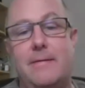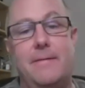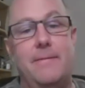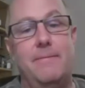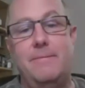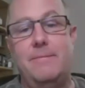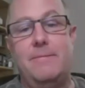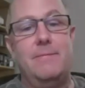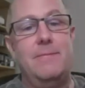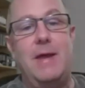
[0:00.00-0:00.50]

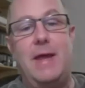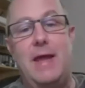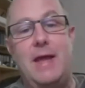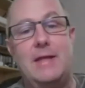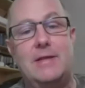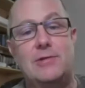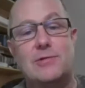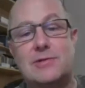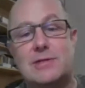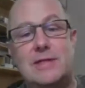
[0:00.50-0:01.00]

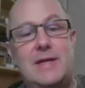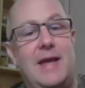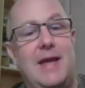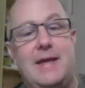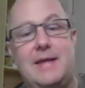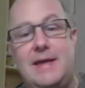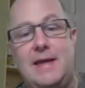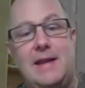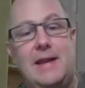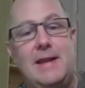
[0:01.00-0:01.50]
Man, you just
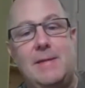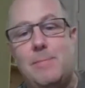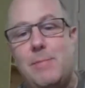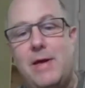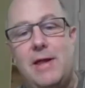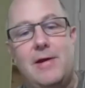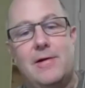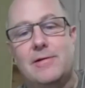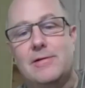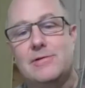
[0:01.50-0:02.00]
can't get any
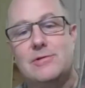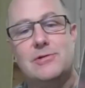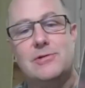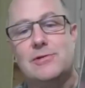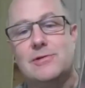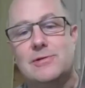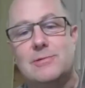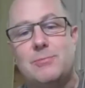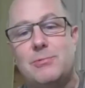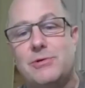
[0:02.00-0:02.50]
better than
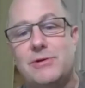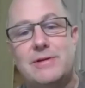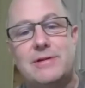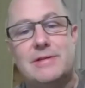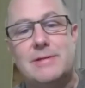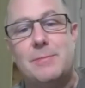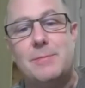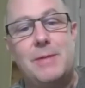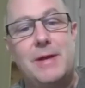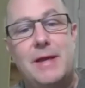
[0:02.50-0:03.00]
Judas
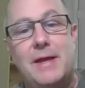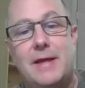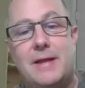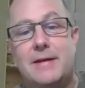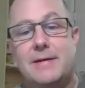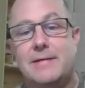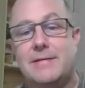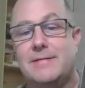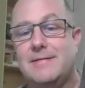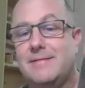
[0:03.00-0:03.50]
Priest,
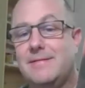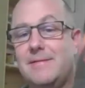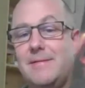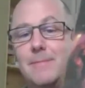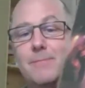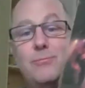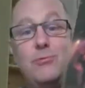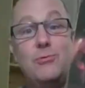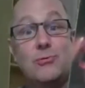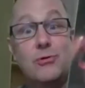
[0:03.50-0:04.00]
man.
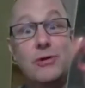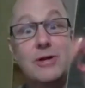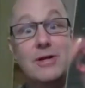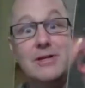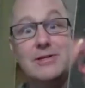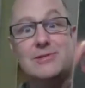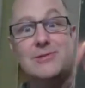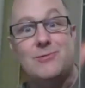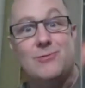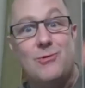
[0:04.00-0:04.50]

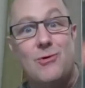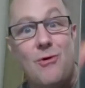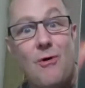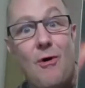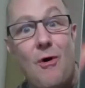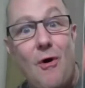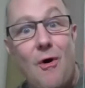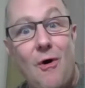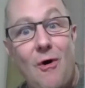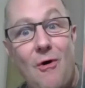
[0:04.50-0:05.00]
Priest
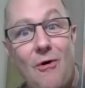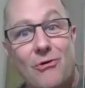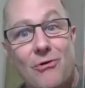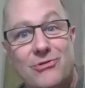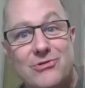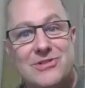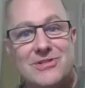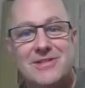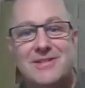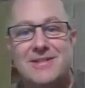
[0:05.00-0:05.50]

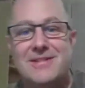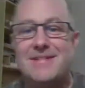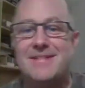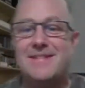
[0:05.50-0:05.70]
rules!